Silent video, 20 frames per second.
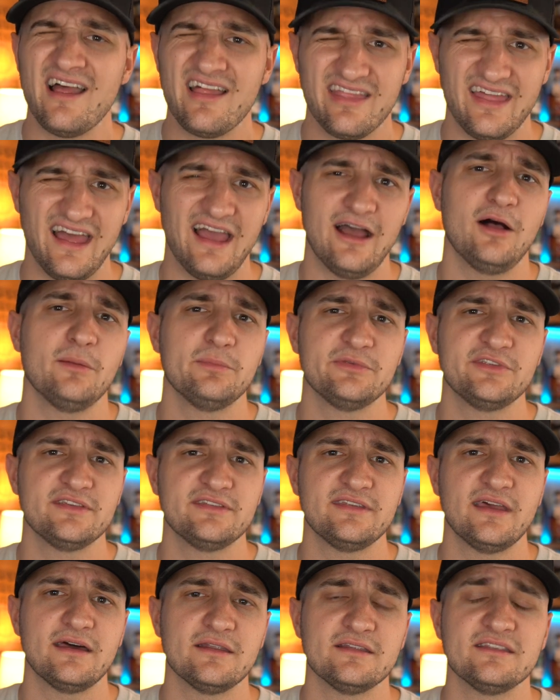That helps
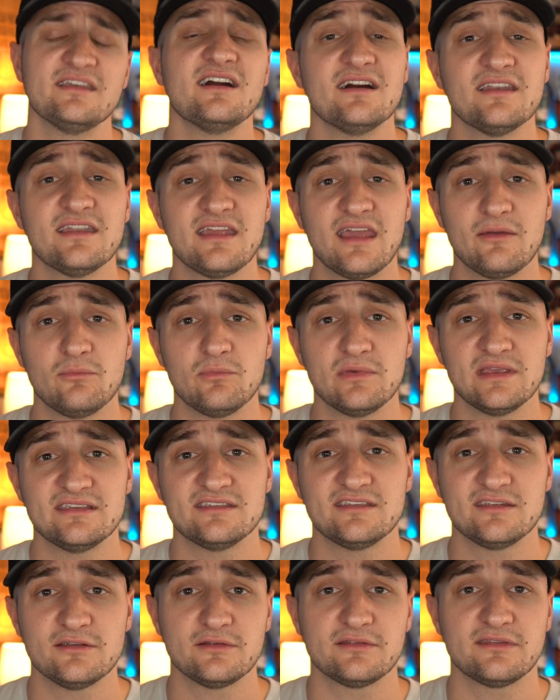us out a ton, and we
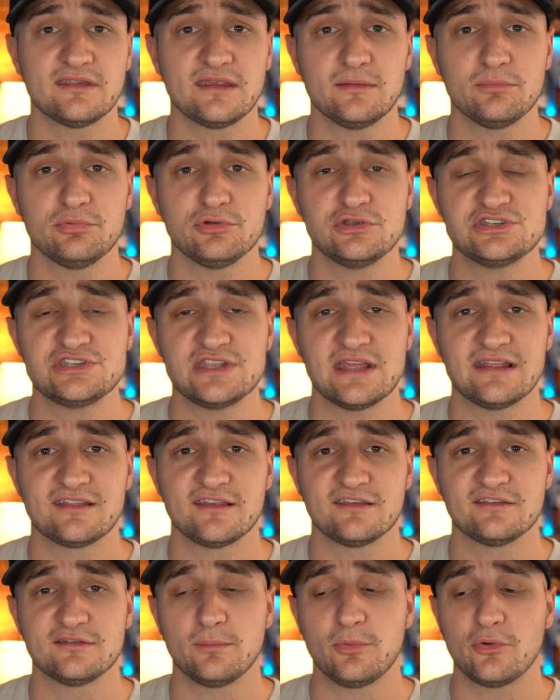seriously appreciate
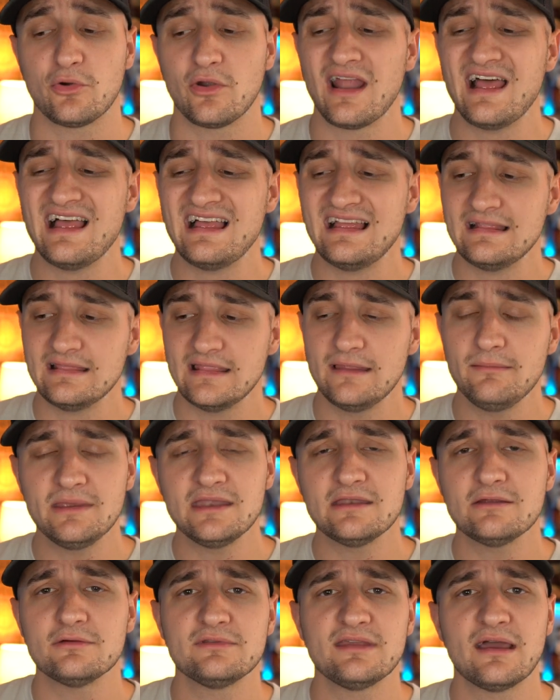the support. Let me
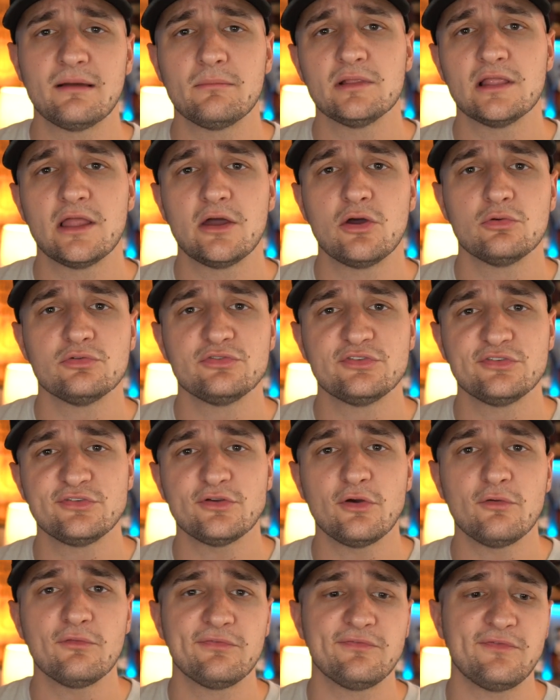know down below
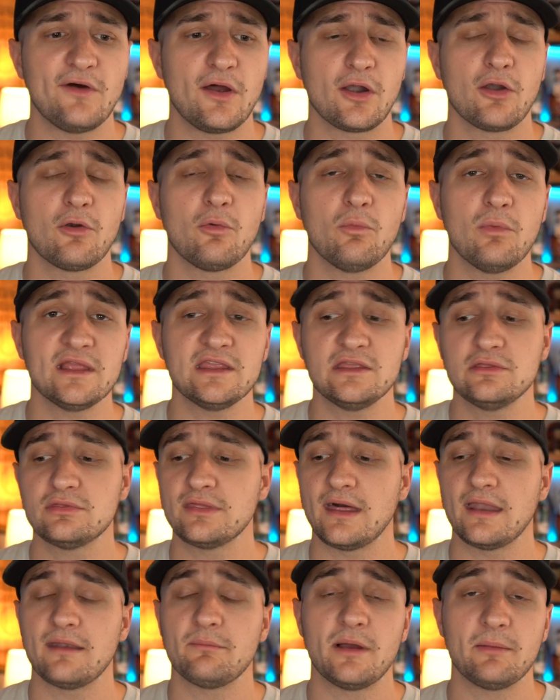so far what you
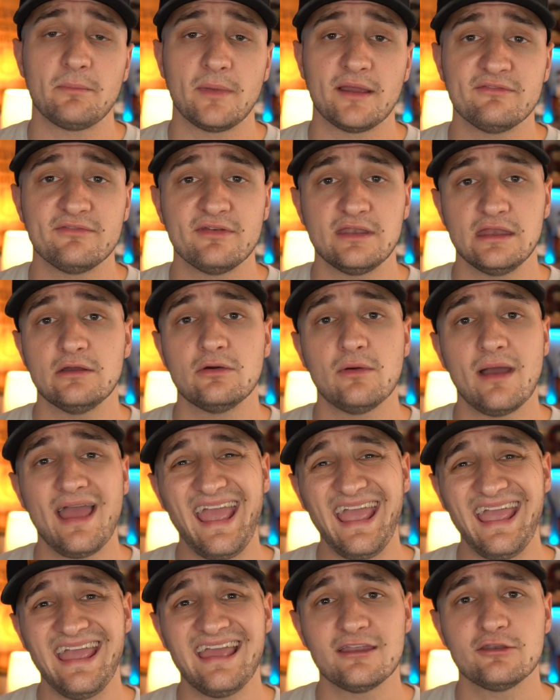thought about my video
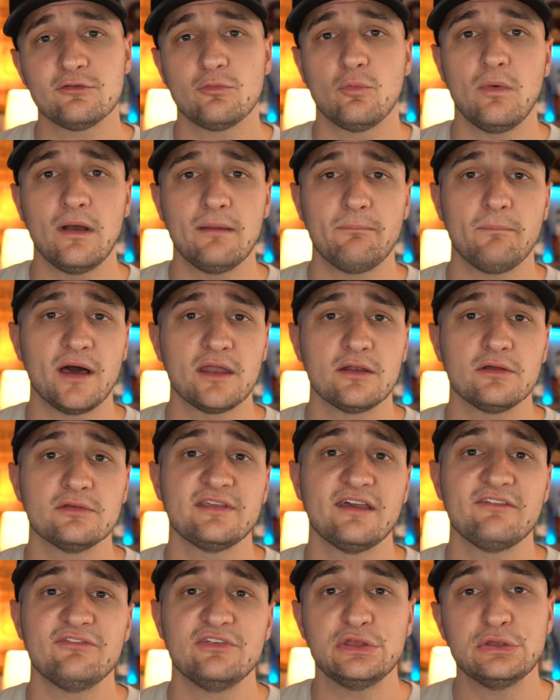and what bottles
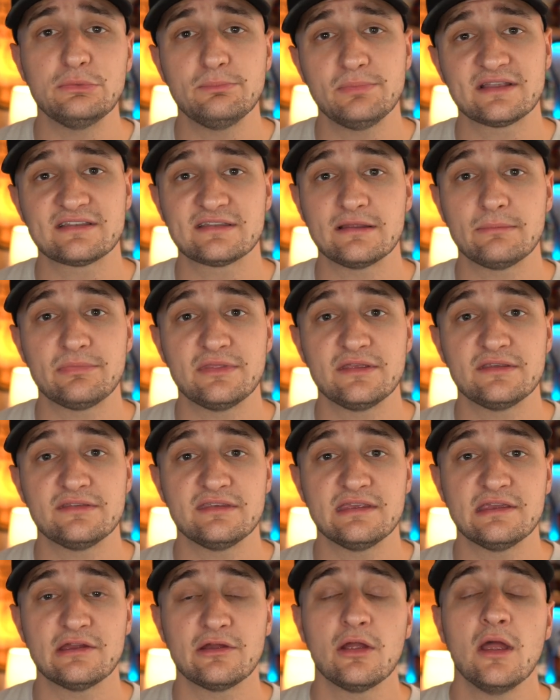have you picked up
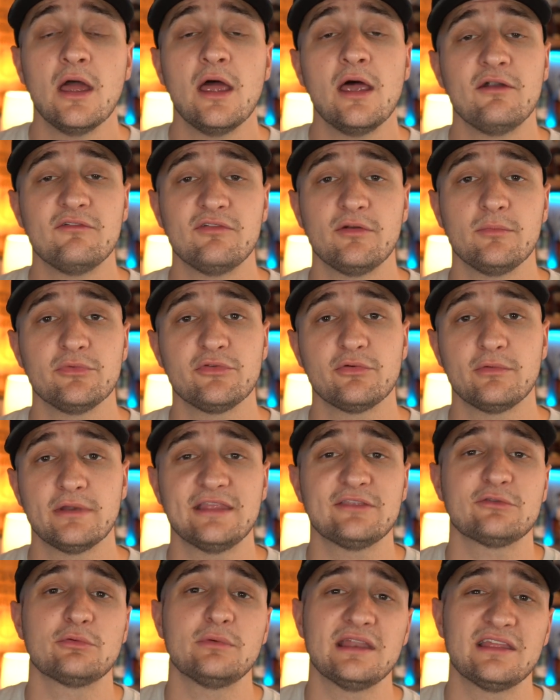this year from
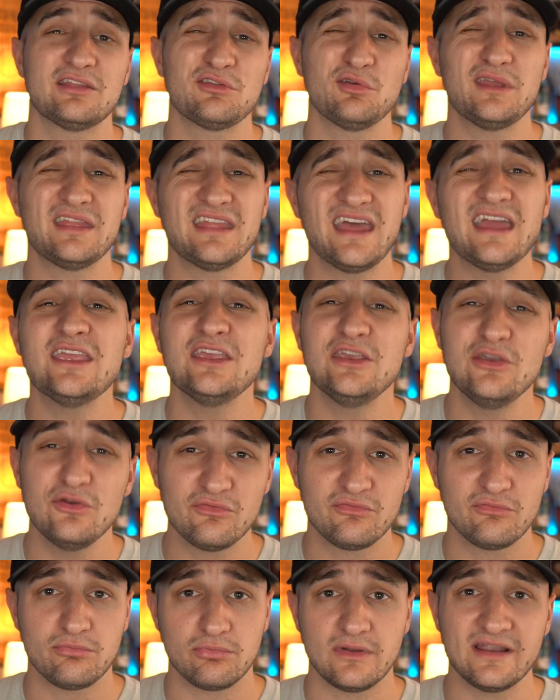2023 that
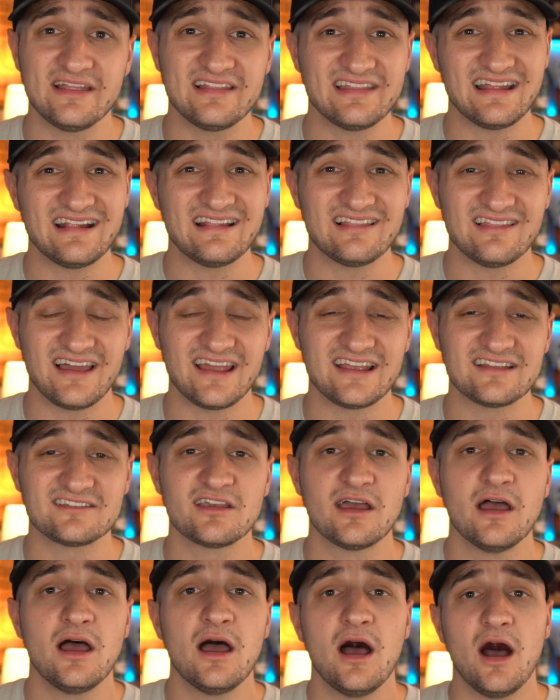you've really liked.
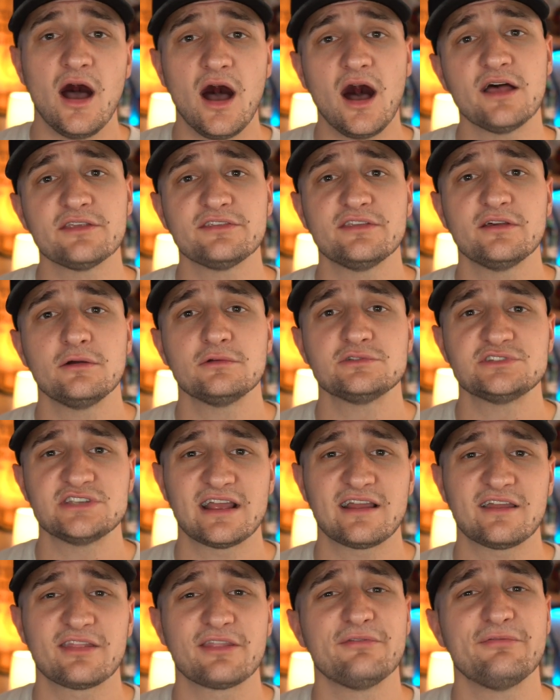Also,
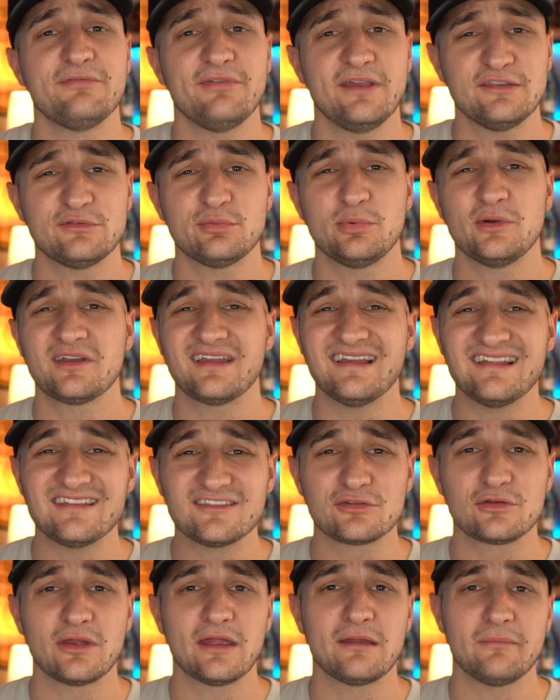check out the Facebook,
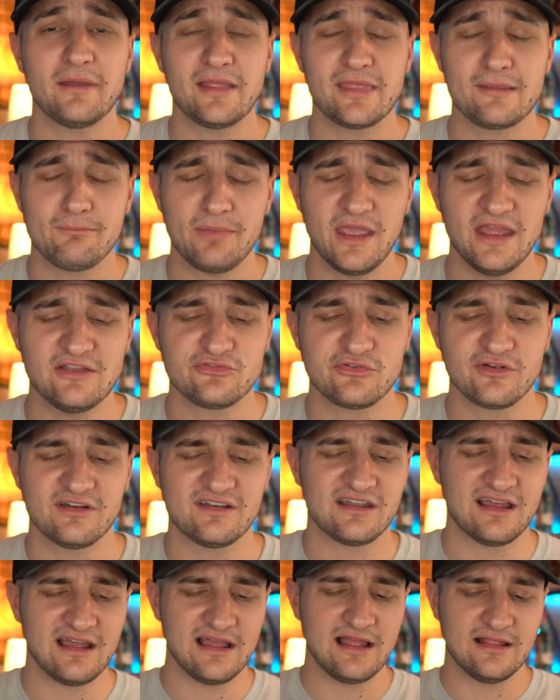Instagram, and the
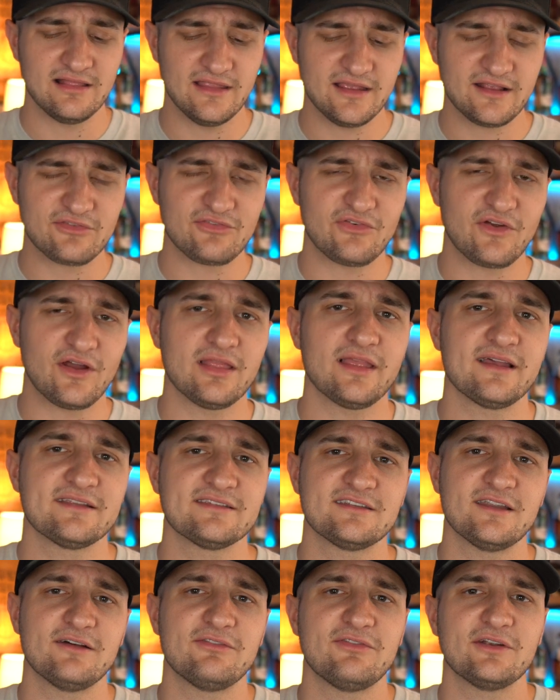Patreon. Links for all that
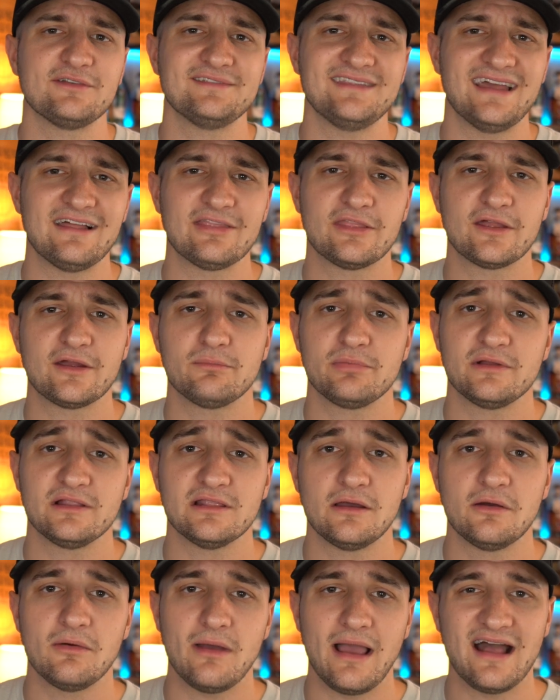stuff are down there
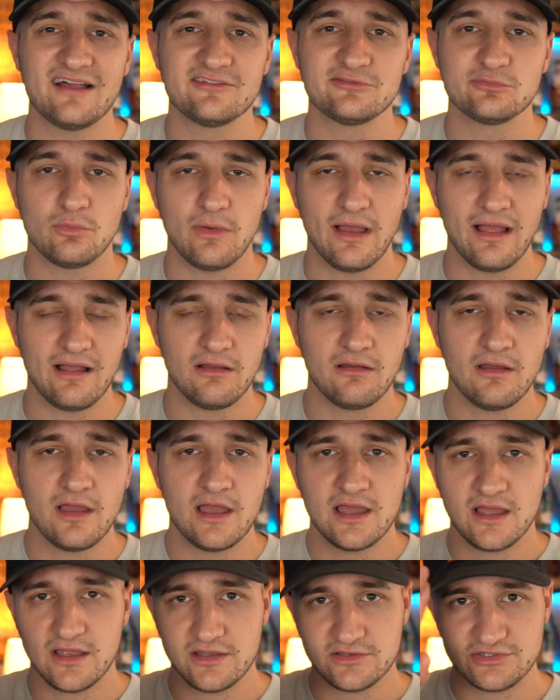below as well.
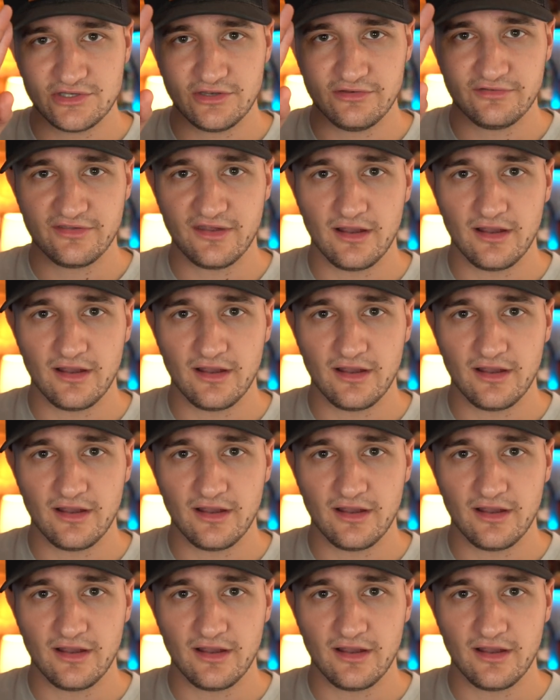Cheers,